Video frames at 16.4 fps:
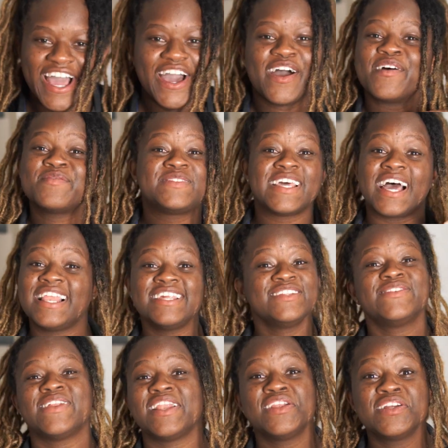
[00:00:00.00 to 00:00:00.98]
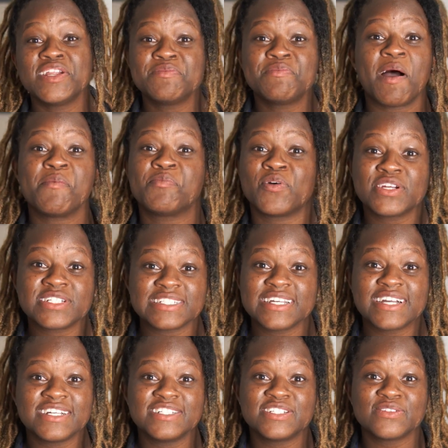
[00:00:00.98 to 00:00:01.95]
I'm telling you, I learned about portion
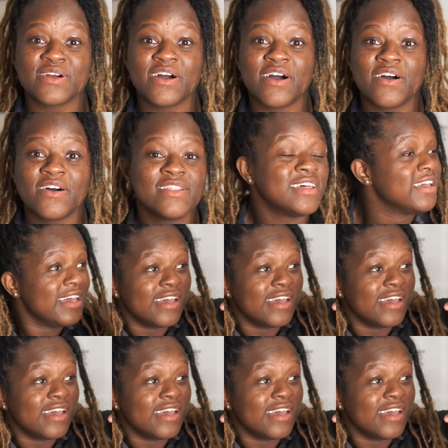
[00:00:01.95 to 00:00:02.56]
control.